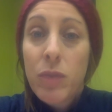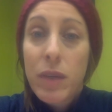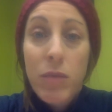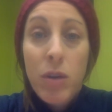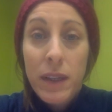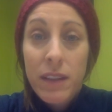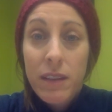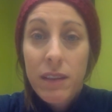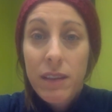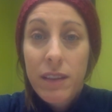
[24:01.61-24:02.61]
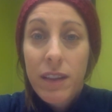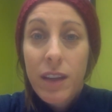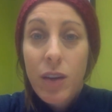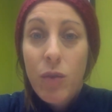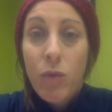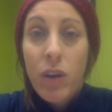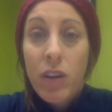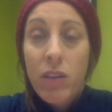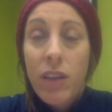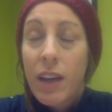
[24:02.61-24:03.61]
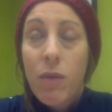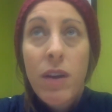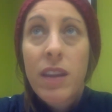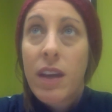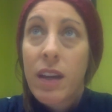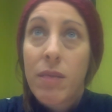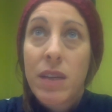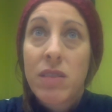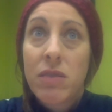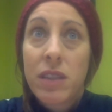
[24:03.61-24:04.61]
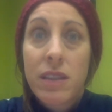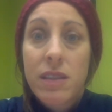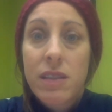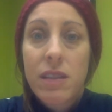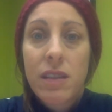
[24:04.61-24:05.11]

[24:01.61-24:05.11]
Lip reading: be moments where you're like, why the heck am I doing this?